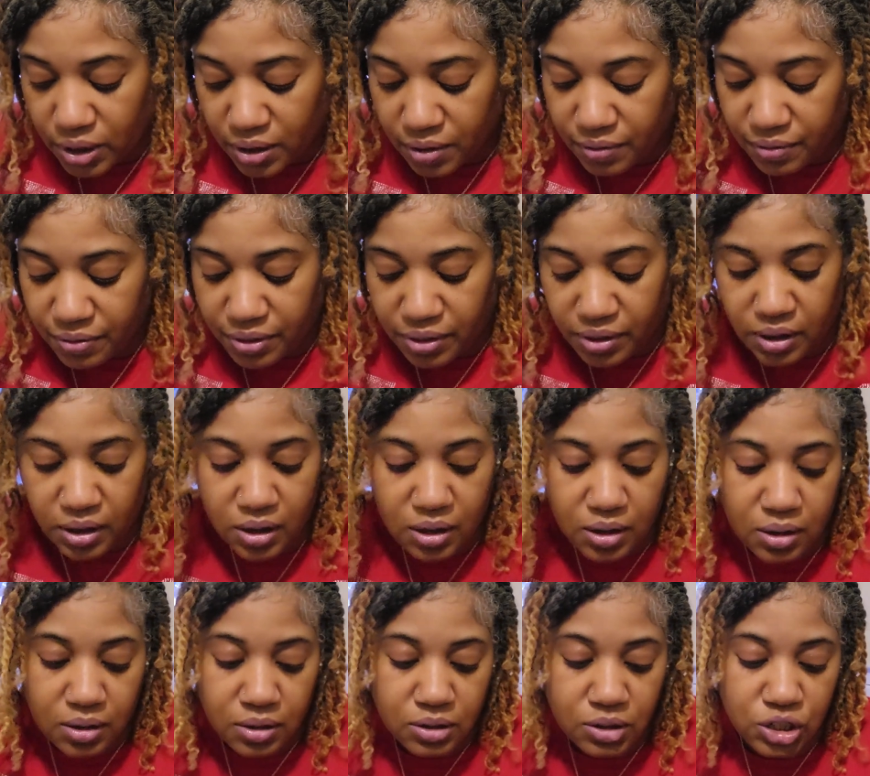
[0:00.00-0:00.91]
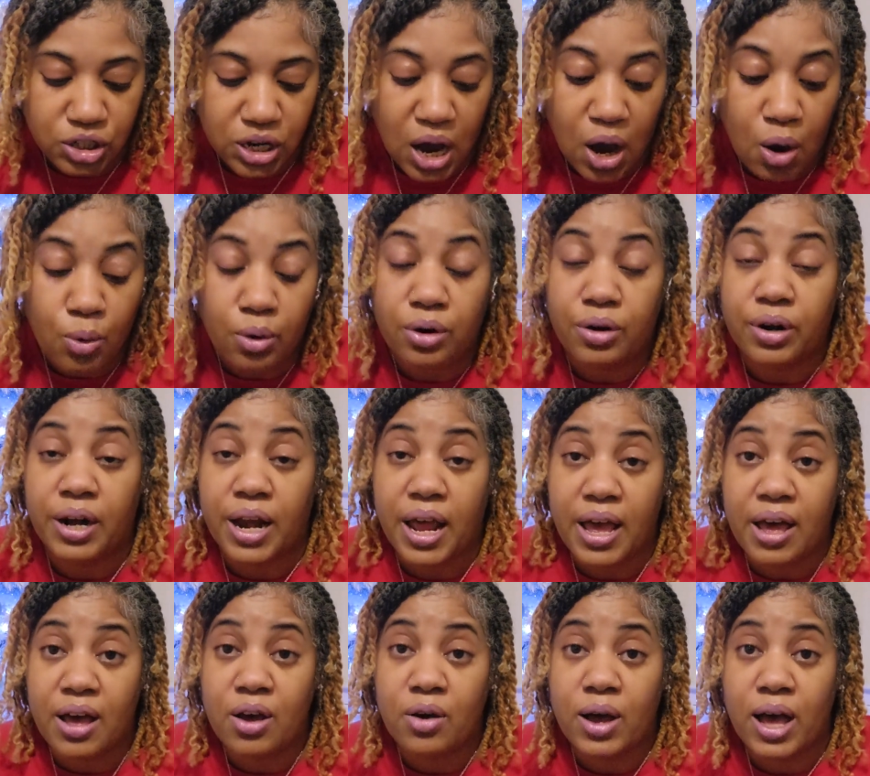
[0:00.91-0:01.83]
of the shower
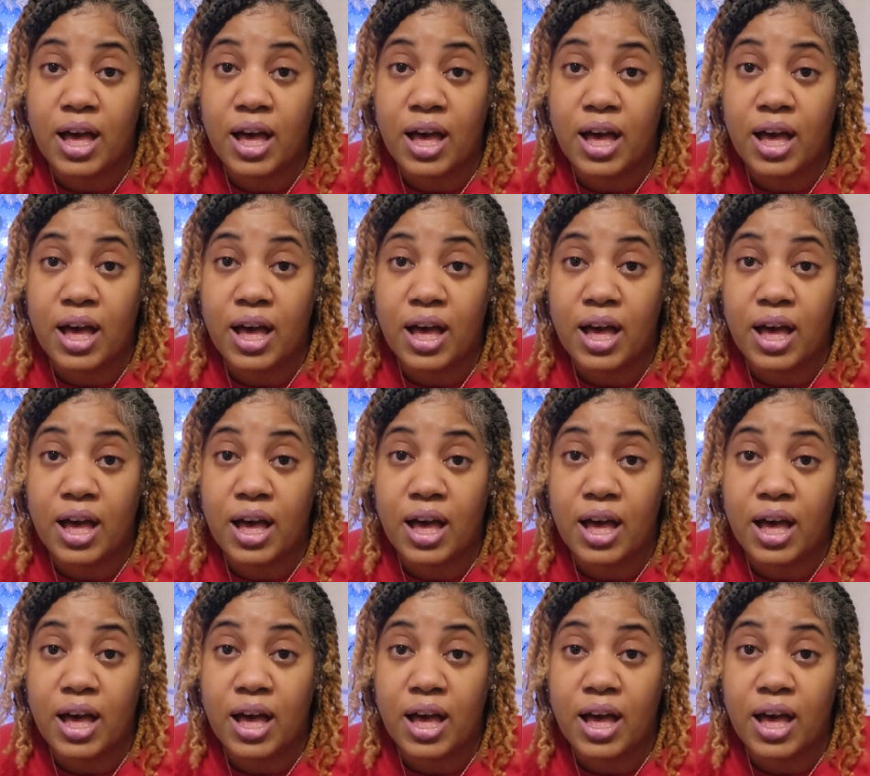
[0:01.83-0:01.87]
now.